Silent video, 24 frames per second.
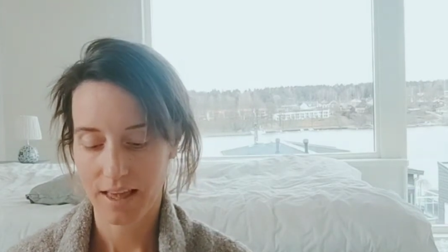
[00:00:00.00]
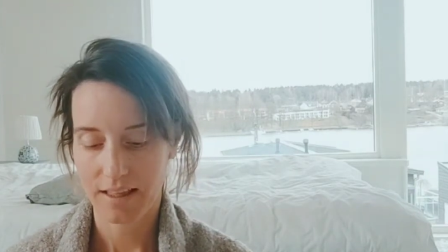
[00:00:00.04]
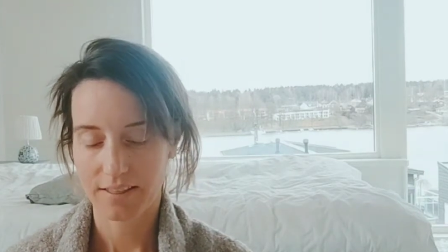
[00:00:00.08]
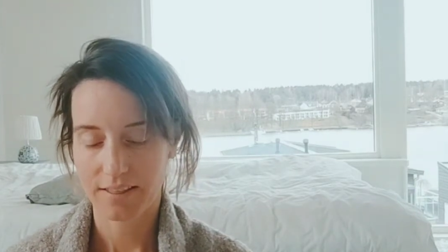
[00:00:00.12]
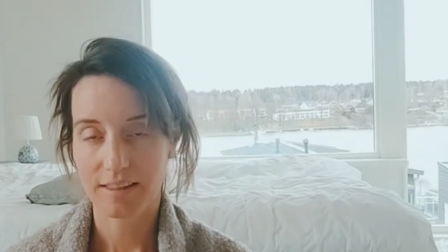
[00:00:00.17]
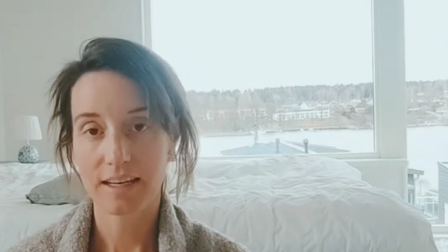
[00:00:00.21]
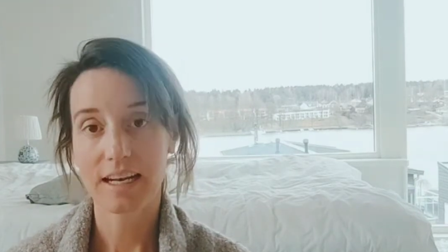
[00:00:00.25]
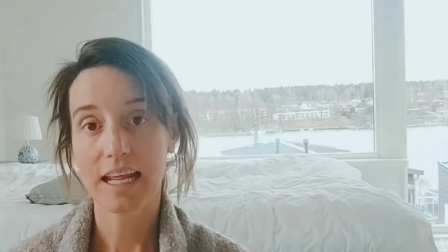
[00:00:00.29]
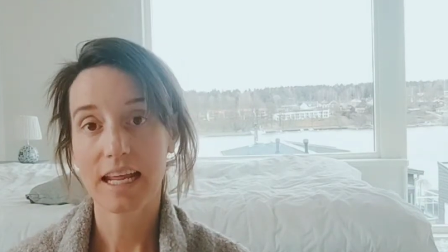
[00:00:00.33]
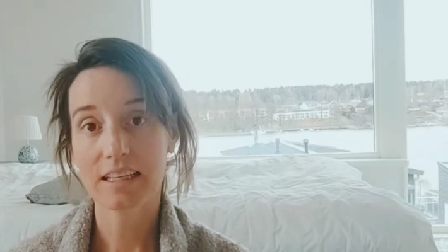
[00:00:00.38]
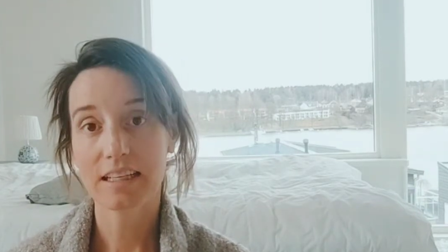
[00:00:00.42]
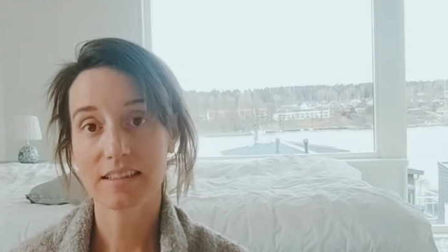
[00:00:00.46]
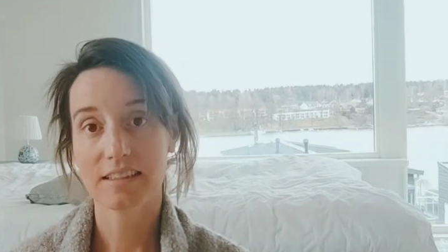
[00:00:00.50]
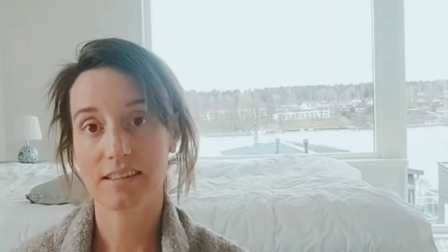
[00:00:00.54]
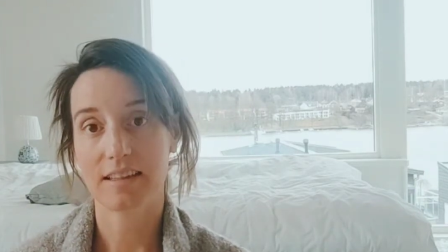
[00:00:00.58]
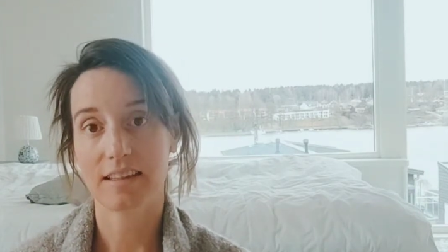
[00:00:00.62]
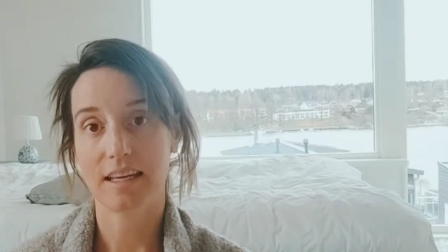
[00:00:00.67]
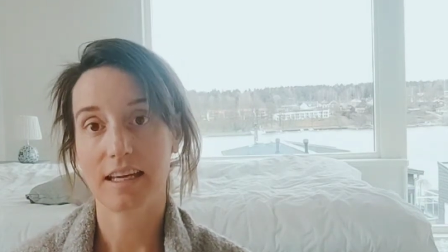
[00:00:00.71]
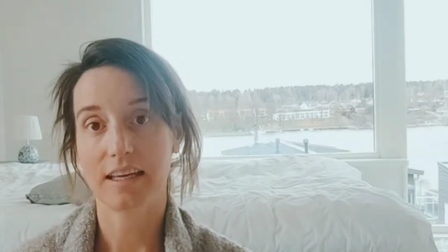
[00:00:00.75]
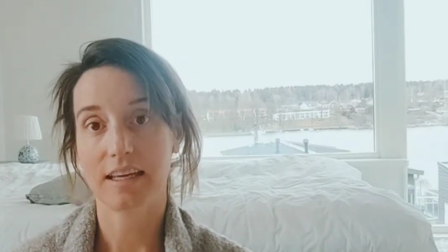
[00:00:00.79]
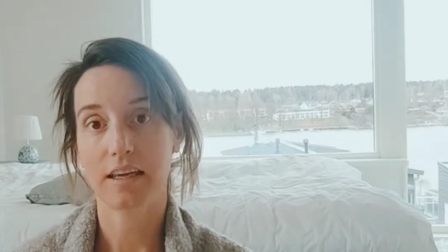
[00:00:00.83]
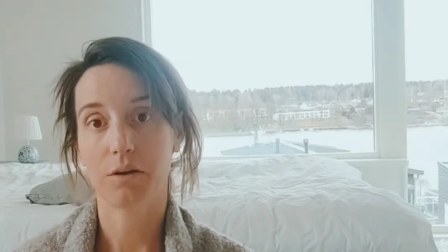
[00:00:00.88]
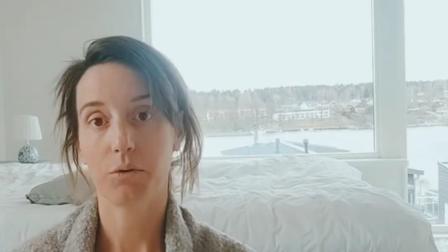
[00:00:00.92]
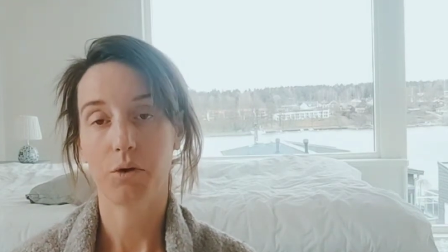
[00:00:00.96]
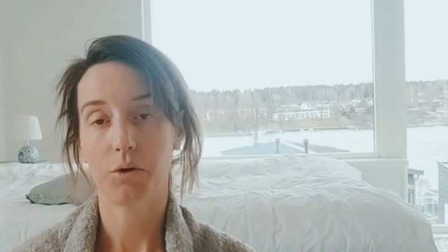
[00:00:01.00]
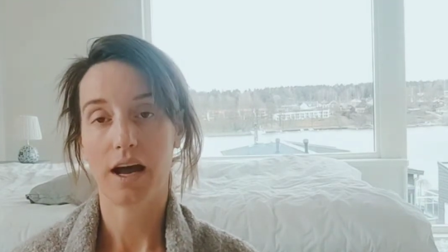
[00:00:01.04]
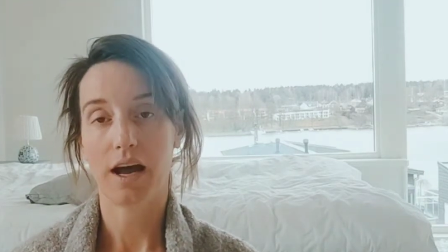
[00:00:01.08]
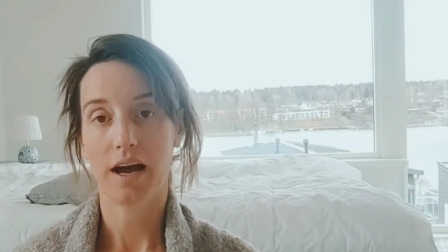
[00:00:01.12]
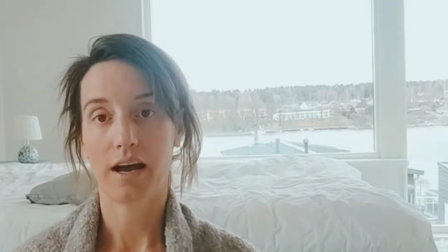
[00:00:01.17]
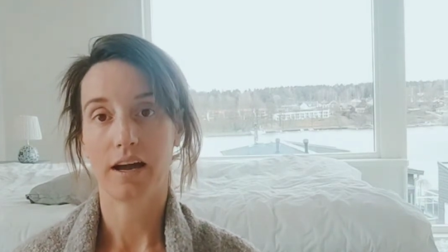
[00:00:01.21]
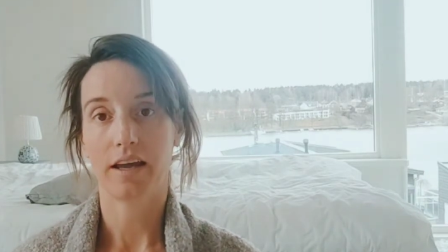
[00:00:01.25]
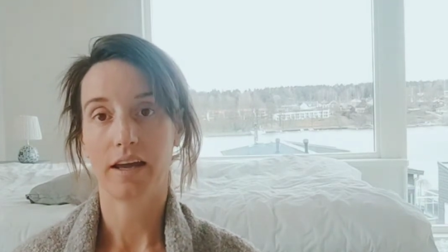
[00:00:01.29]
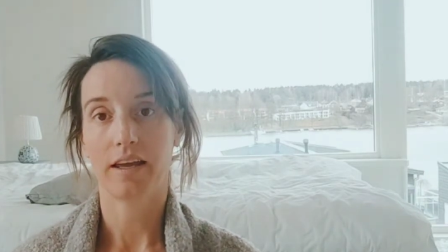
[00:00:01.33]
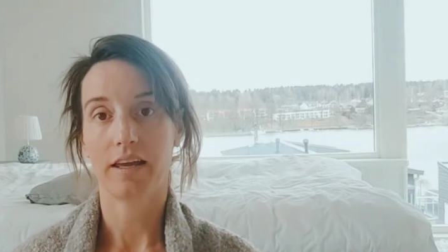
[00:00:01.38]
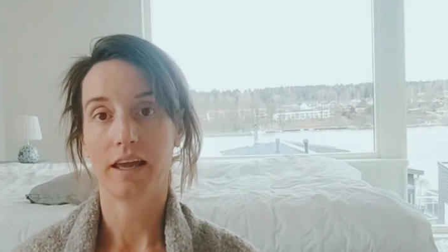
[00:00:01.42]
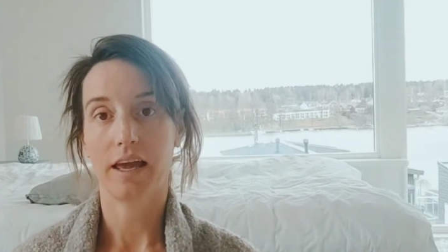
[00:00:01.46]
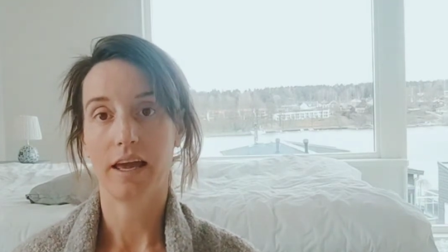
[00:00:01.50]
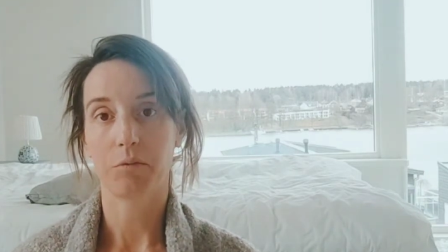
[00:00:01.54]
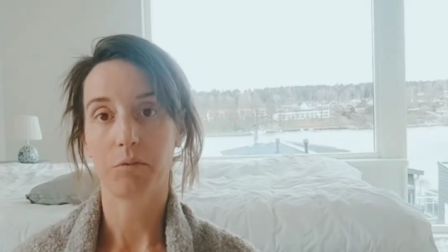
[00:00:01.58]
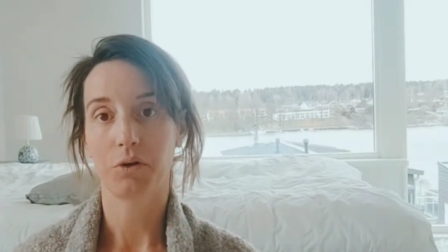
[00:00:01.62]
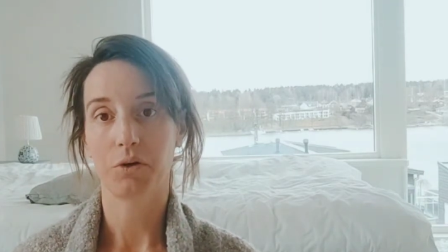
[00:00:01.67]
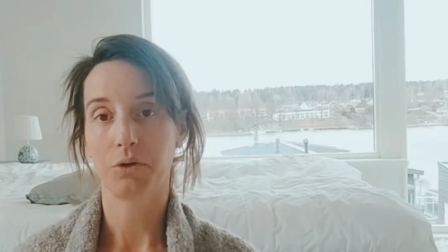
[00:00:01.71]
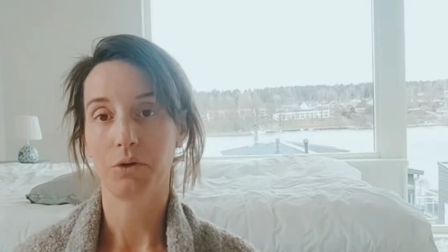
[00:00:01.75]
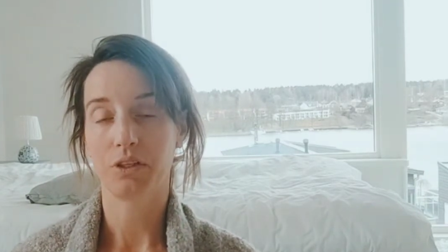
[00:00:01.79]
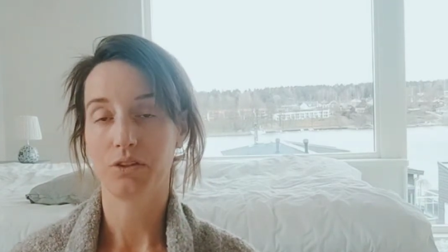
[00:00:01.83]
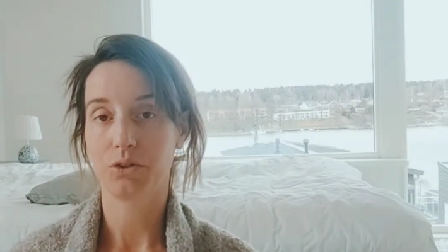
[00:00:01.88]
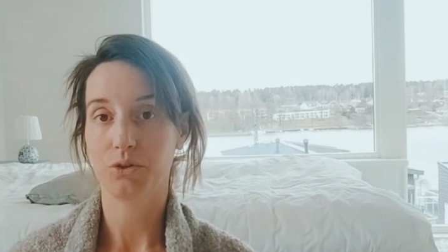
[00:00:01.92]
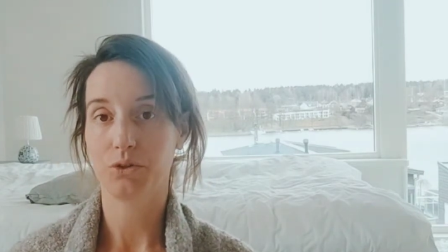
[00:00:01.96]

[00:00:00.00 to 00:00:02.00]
The next thing I am going